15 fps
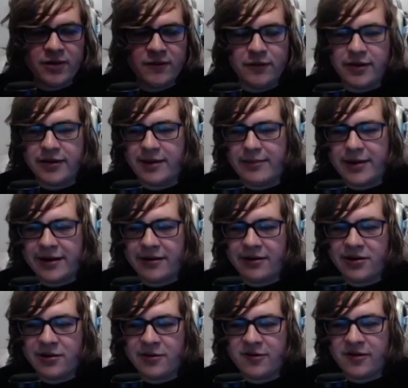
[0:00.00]
avoid that pirate
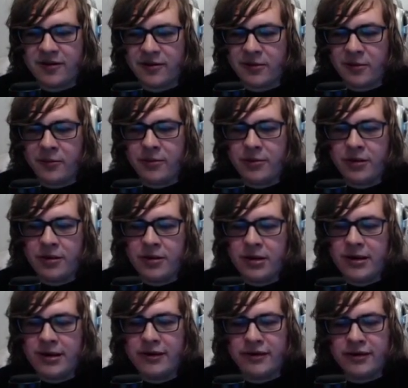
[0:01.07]
ghost, so
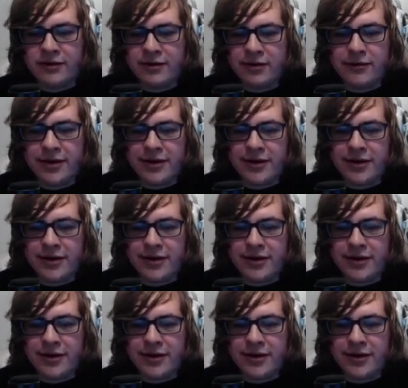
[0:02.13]
it's looking good right